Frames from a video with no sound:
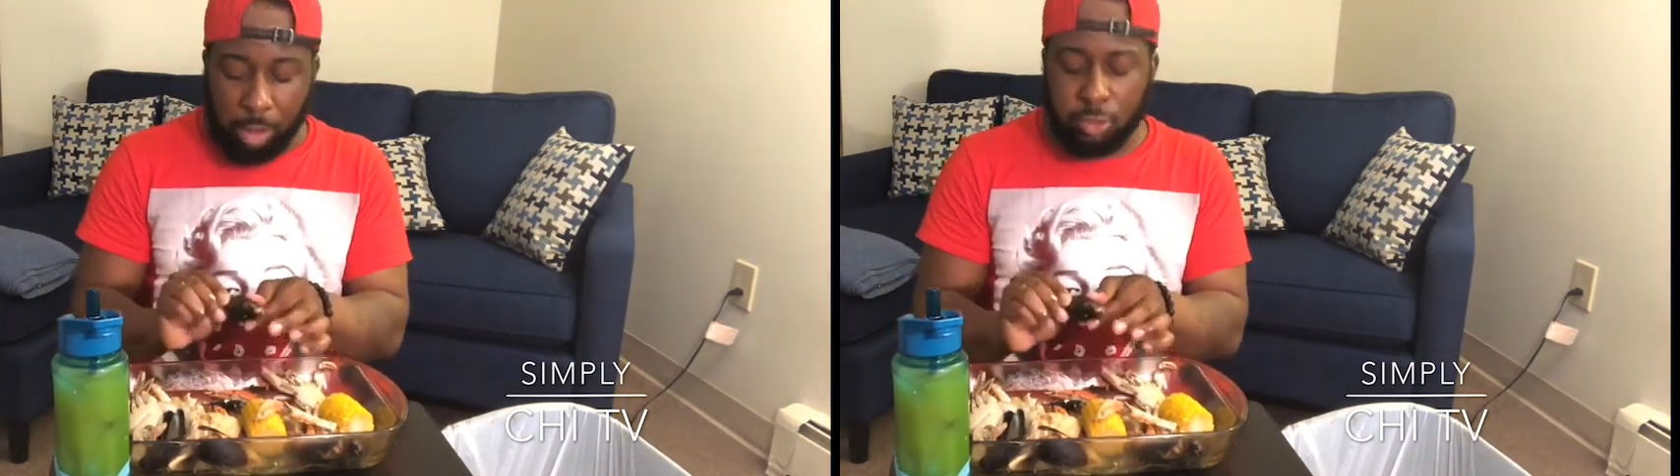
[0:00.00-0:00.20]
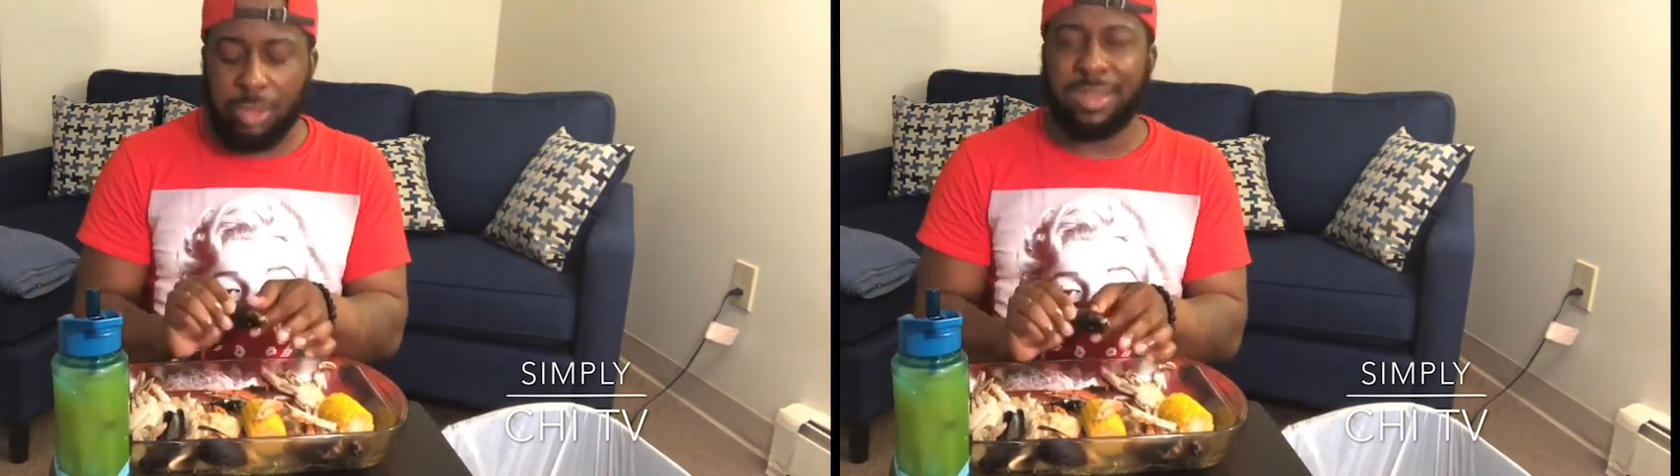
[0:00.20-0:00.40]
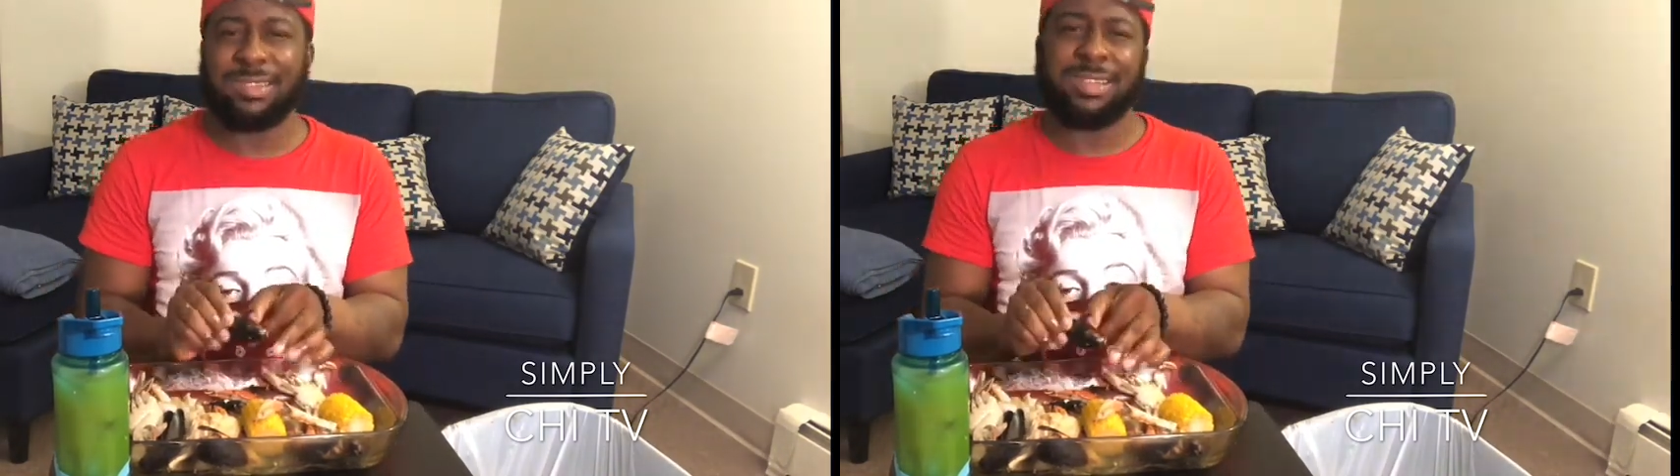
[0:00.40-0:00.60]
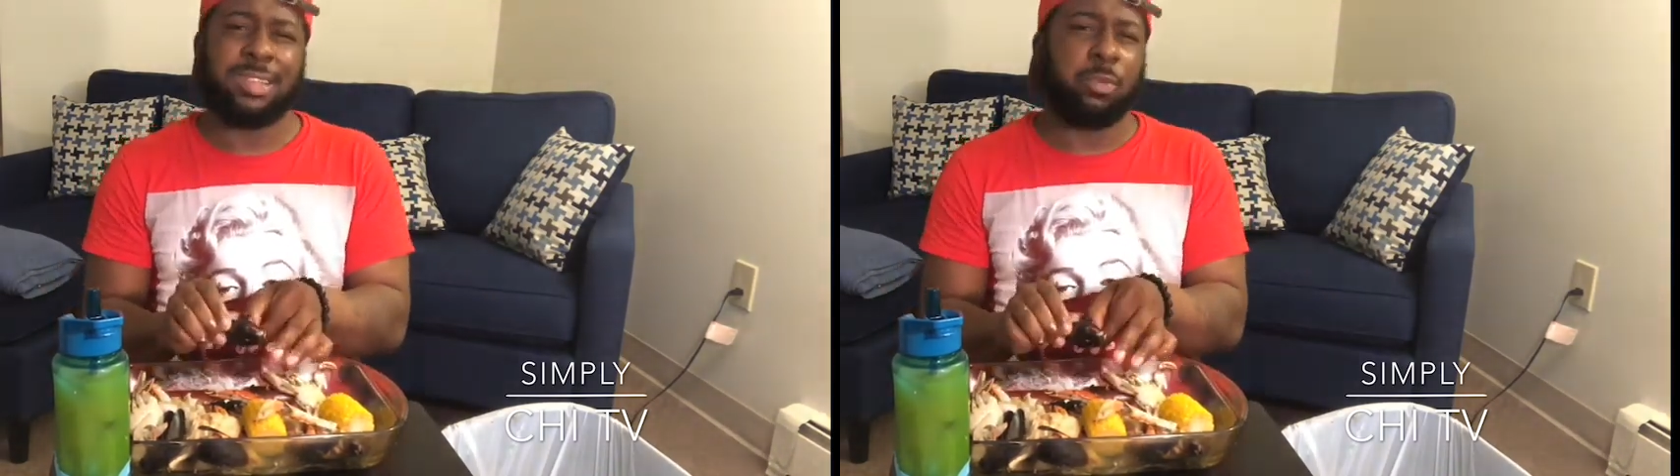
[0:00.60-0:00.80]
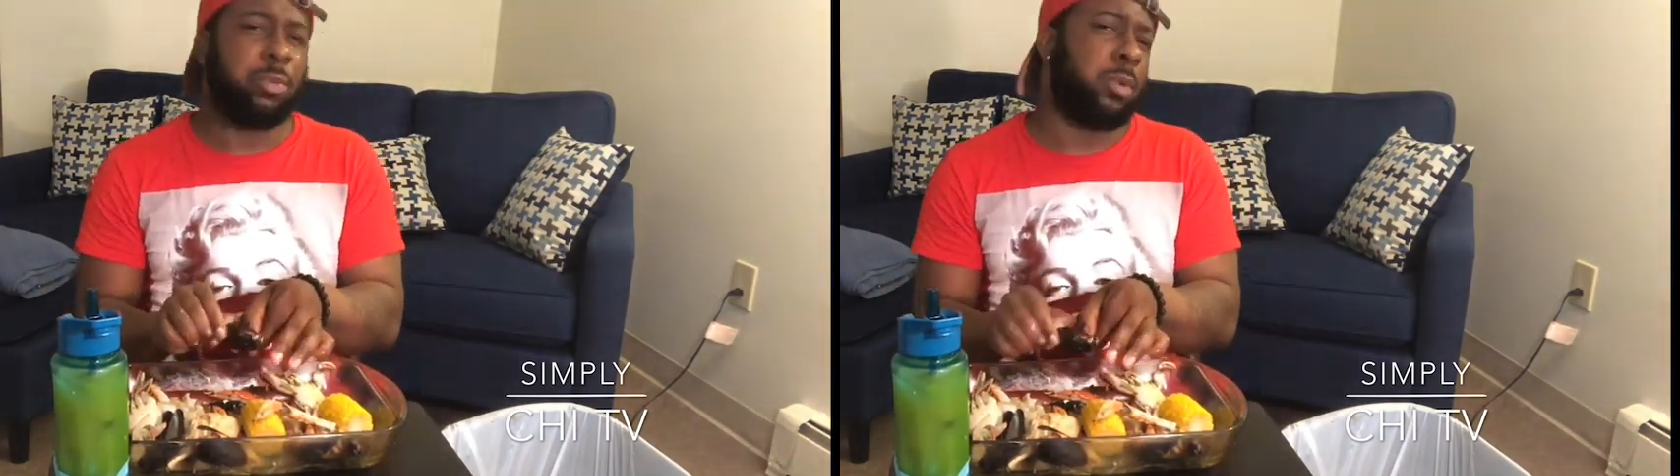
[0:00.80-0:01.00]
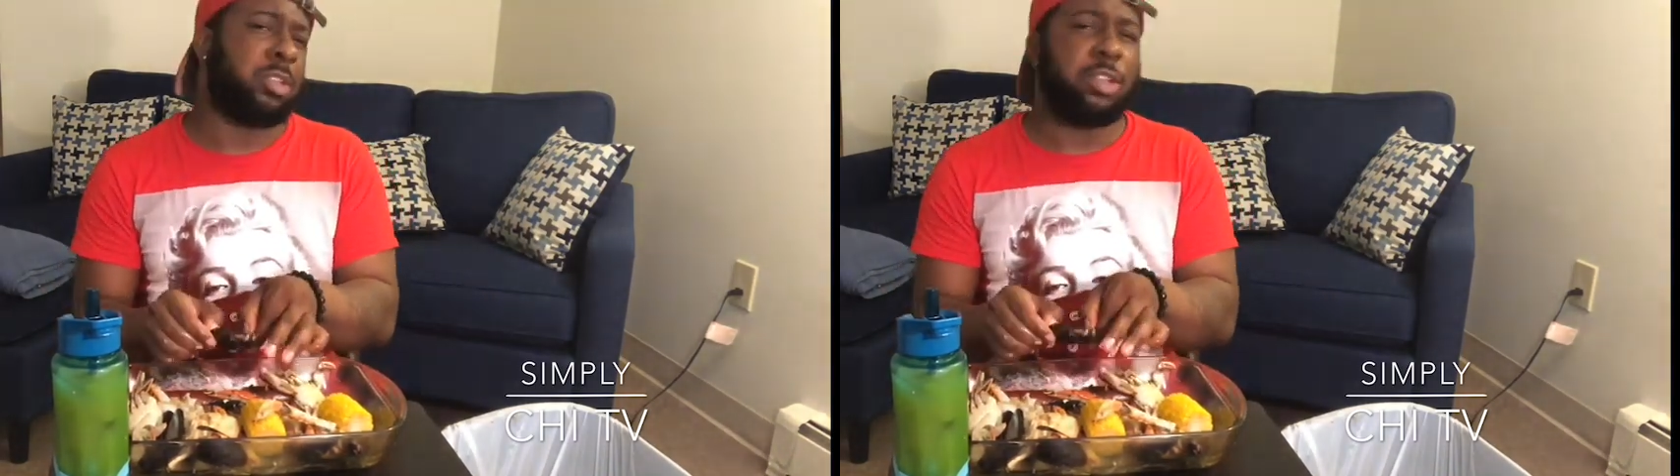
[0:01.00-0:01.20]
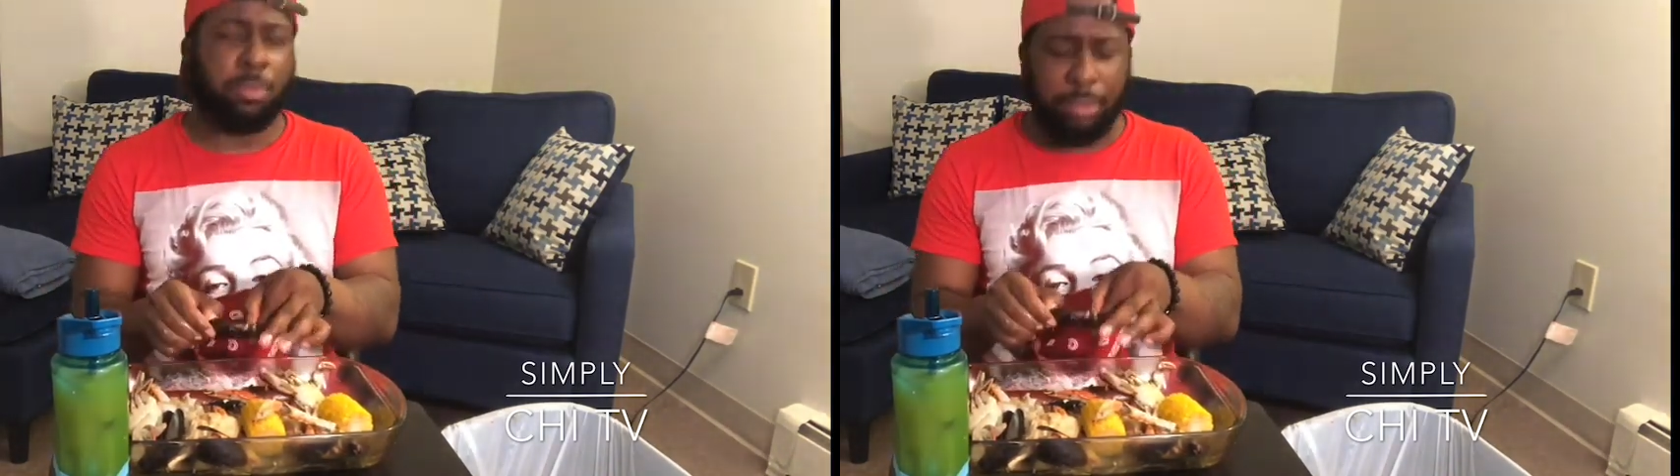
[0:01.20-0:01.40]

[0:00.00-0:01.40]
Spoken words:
So I guess that's what took